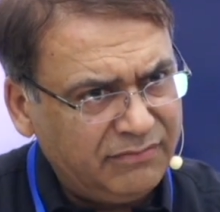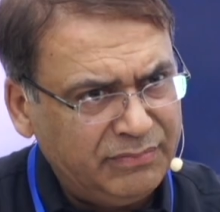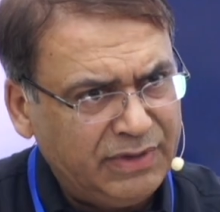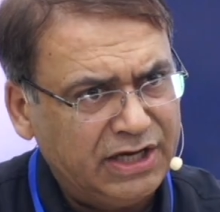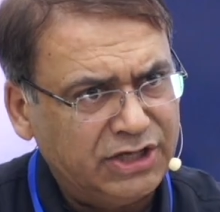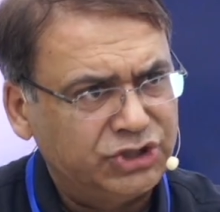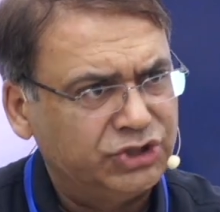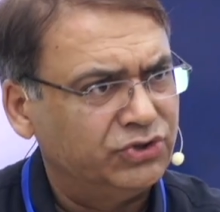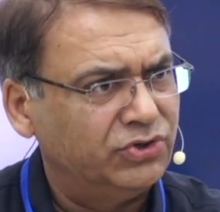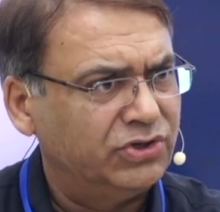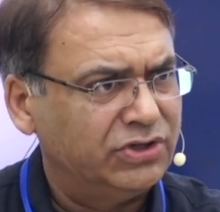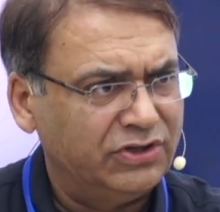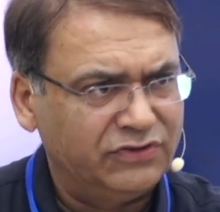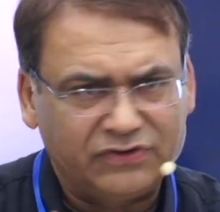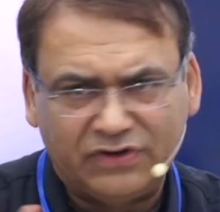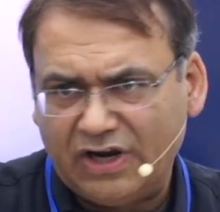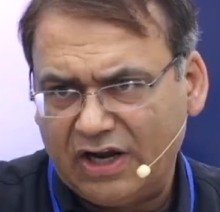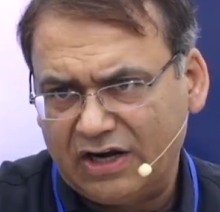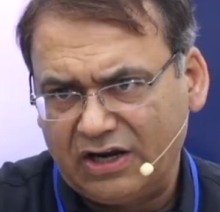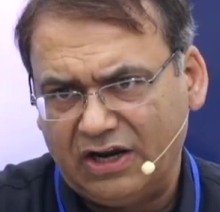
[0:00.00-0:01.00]
make sure
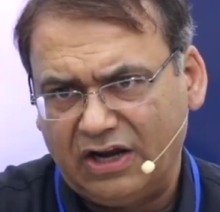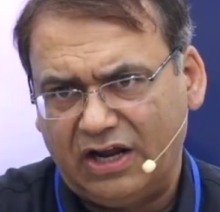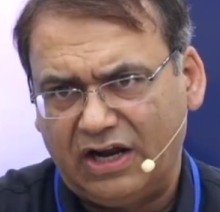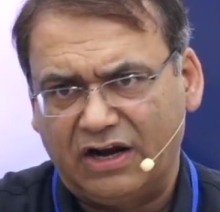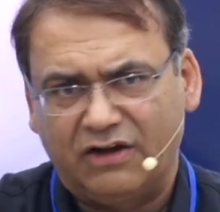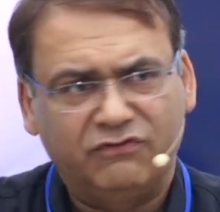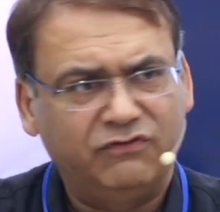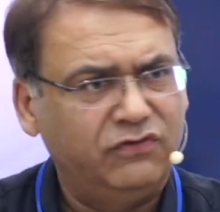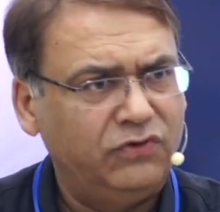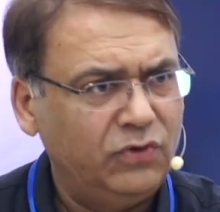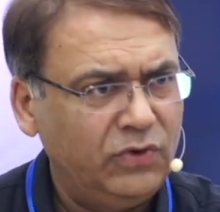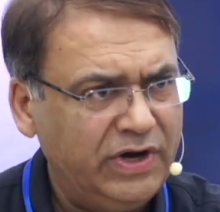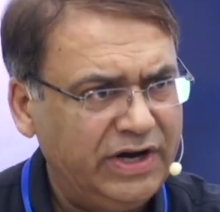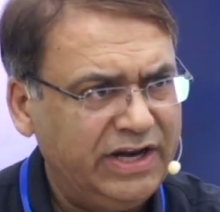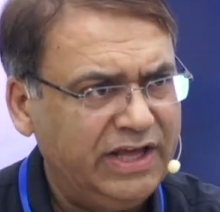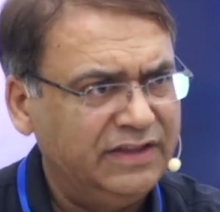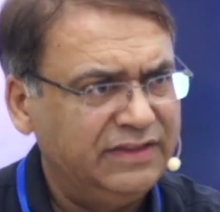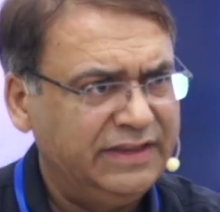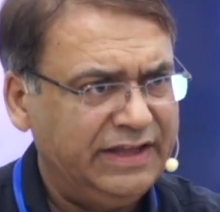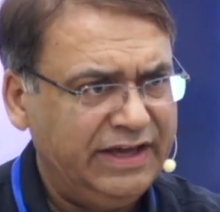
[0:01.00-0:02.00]
there's not a lot of fluid
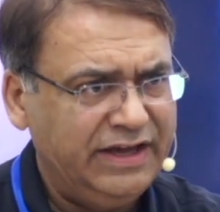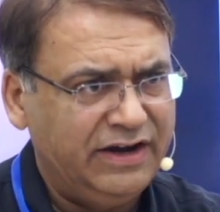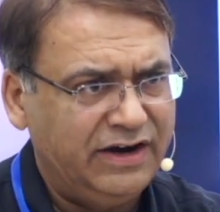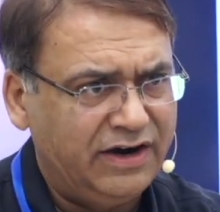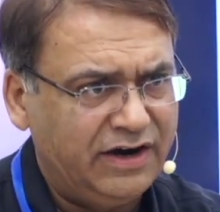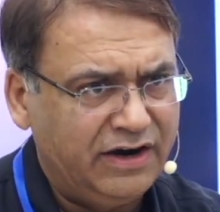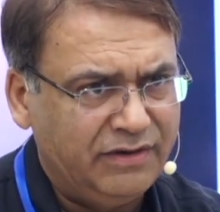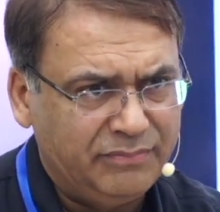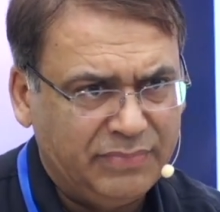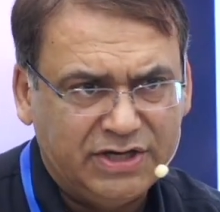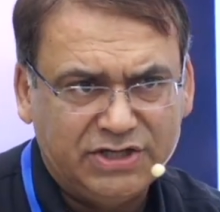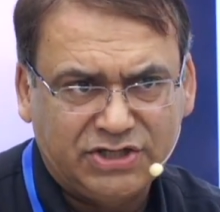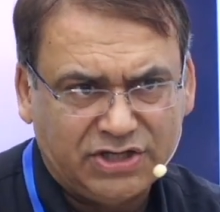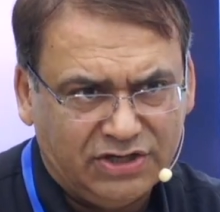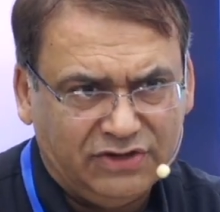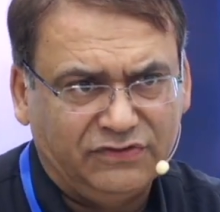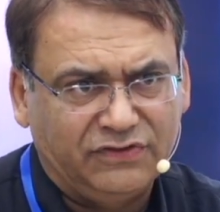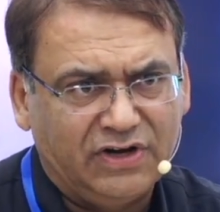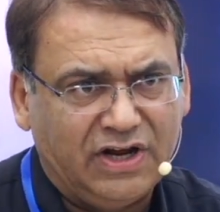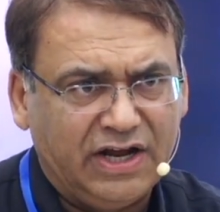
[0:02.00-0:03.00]
in there,
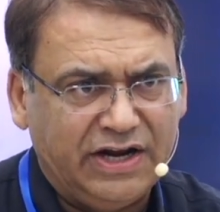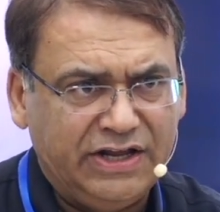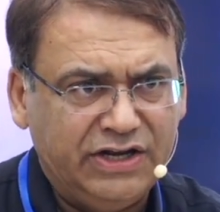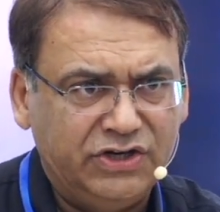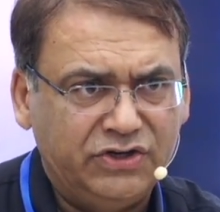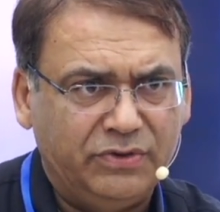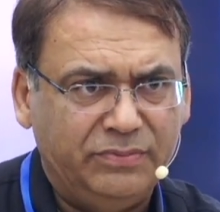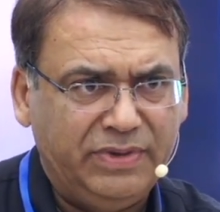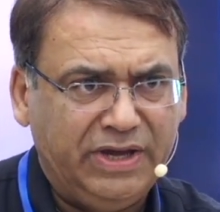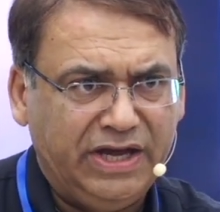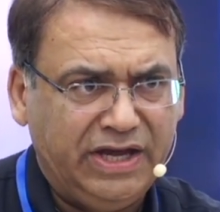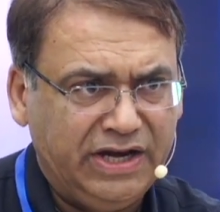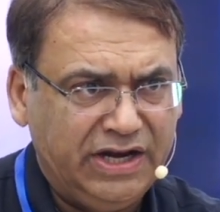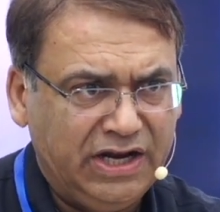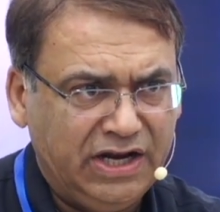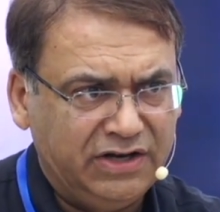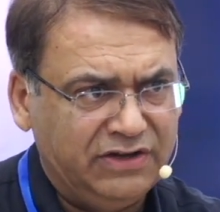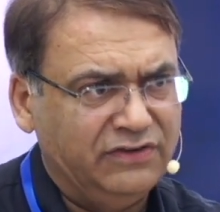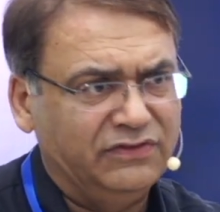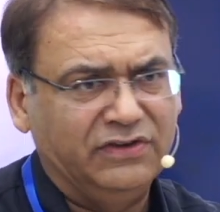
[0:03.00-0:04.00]
patient is not
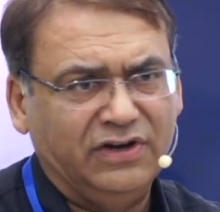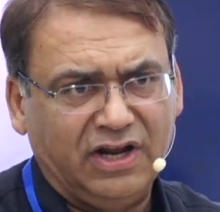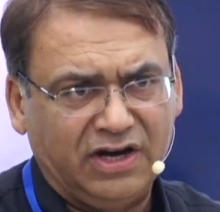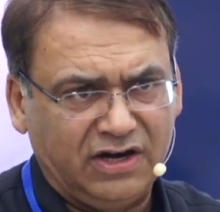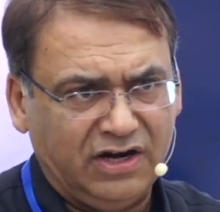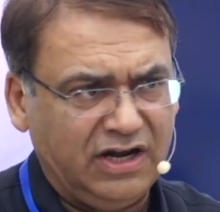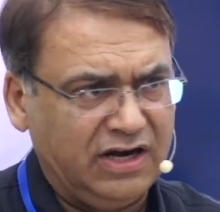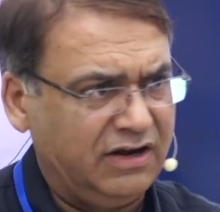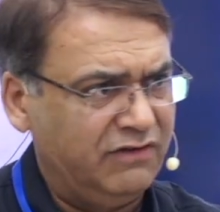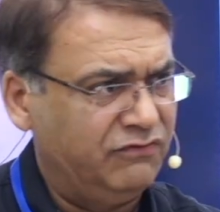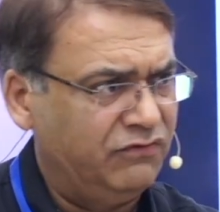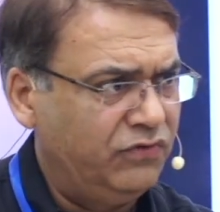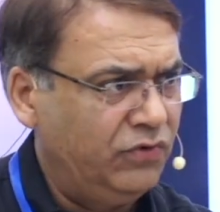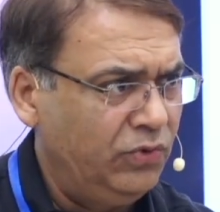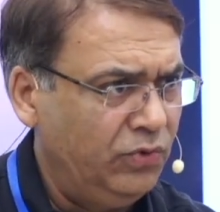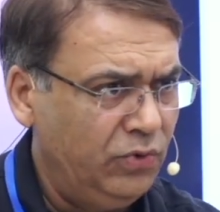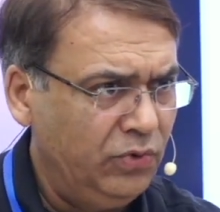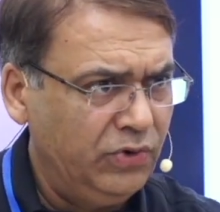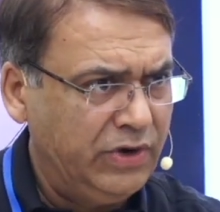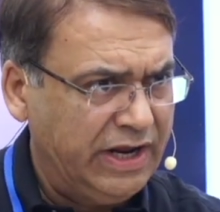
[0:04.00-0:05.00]
intubated, there's not a lot of
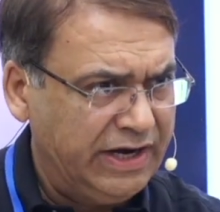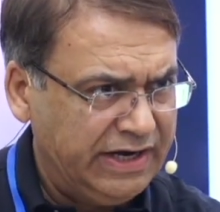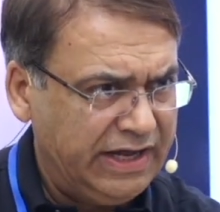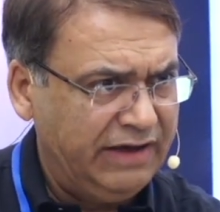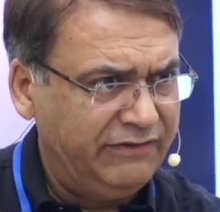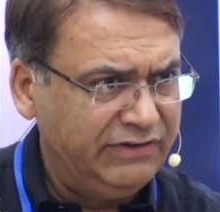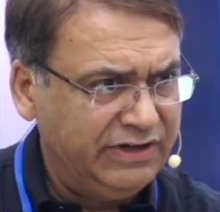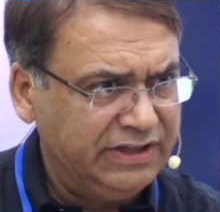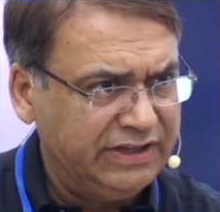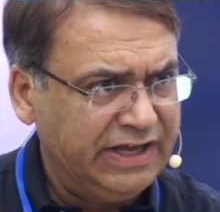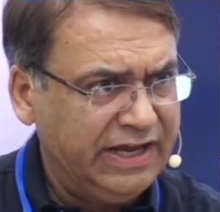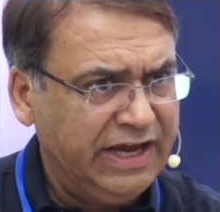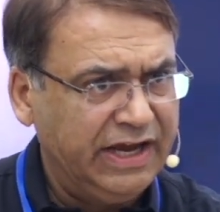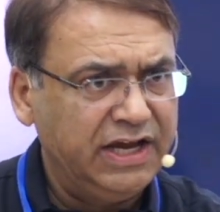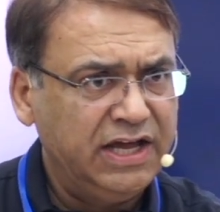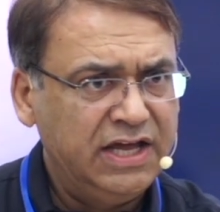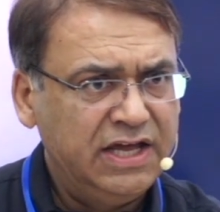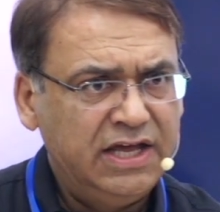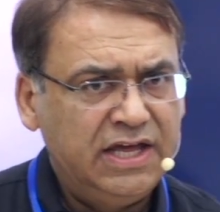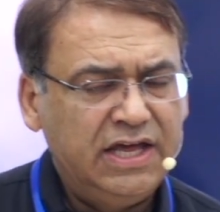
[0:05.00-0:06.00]
food and
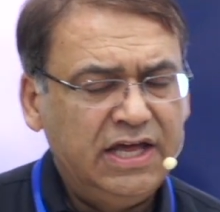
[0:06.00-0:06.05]
everything.